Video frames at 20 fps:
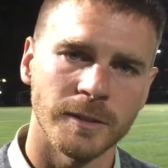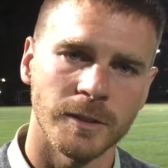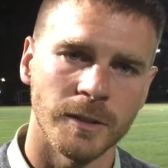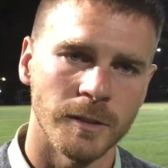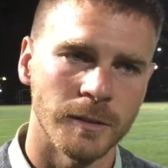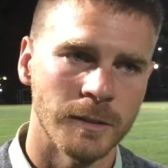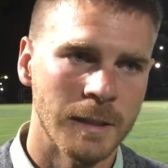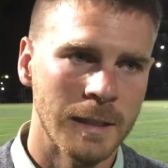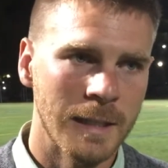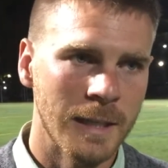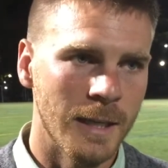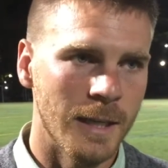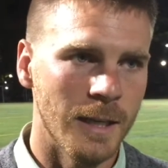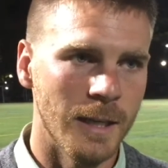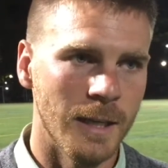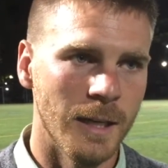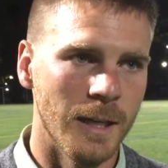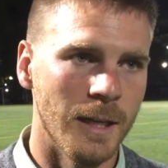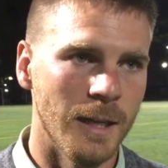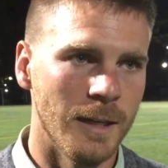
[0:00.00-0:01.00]
So
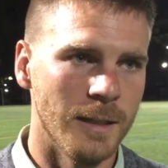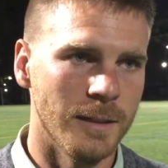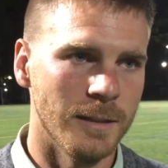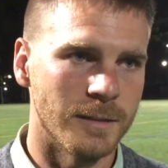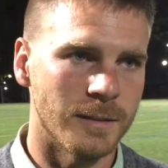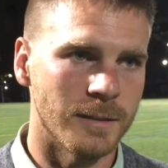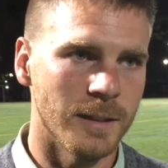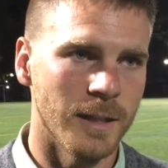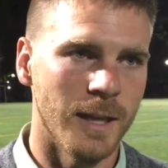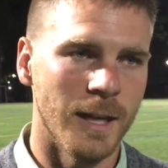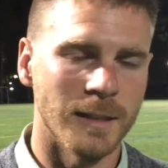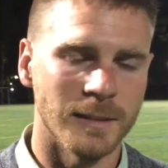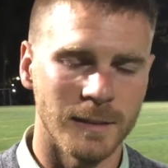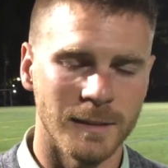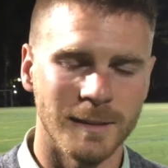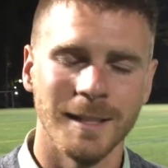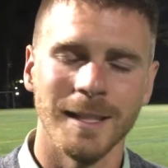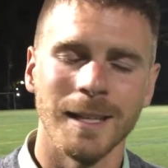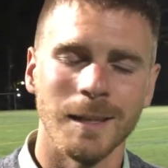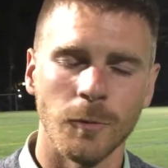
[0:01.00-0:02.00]
uh, it's as a
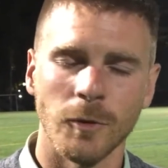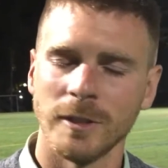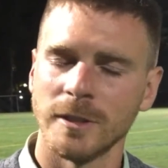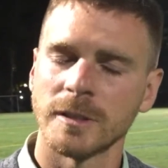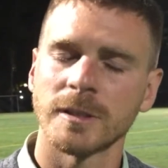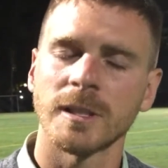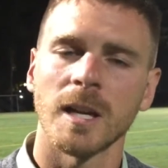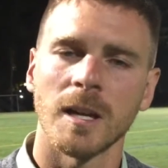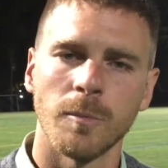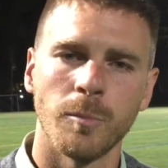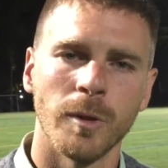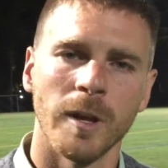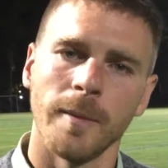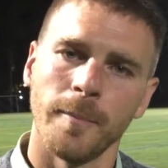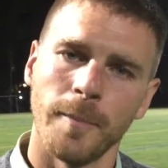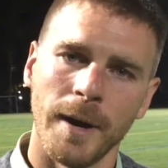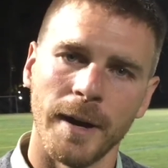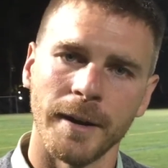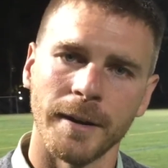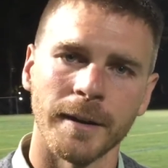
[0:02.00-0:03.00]
team, we just got to play
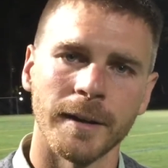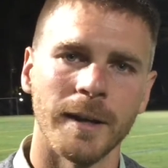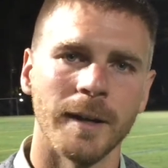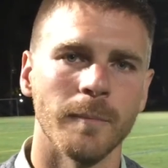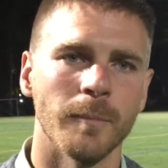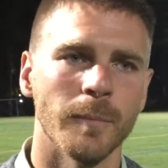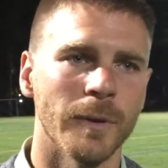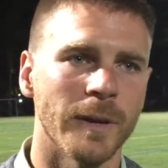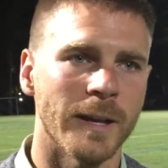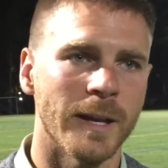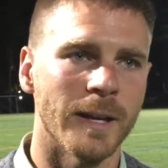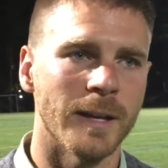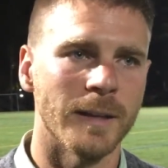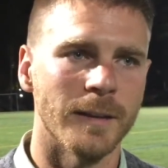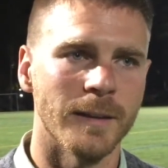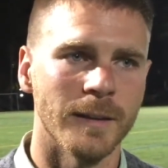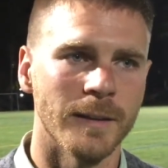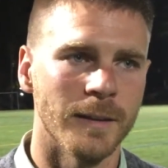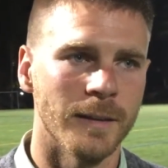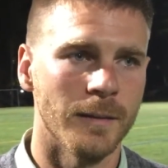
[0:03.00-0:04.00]
better and bring it,
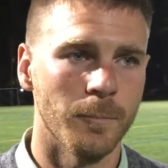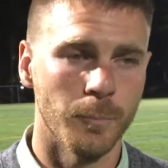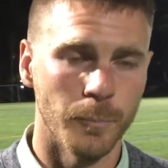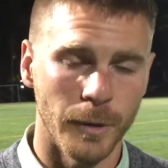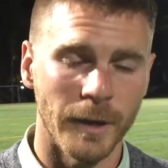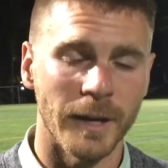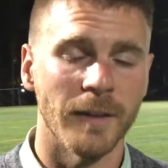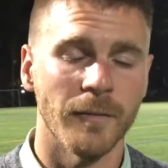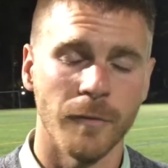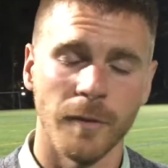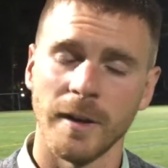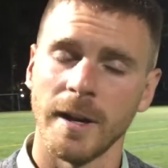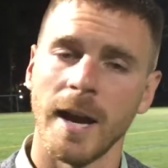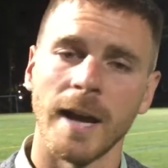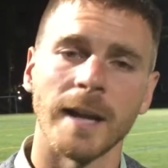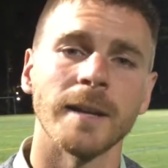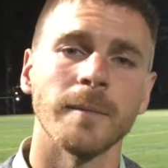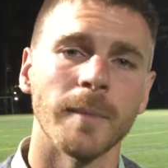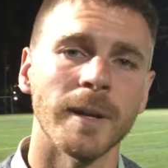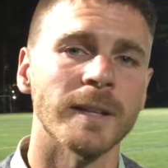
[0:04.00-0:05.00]
uh, bring it for
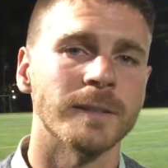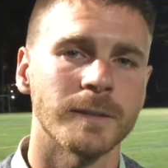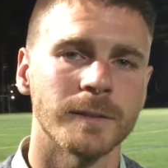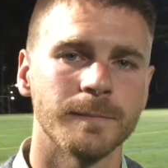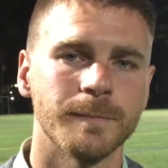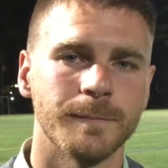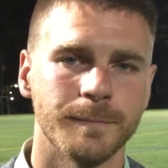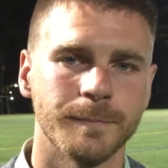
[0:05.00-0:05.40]
90 minutes.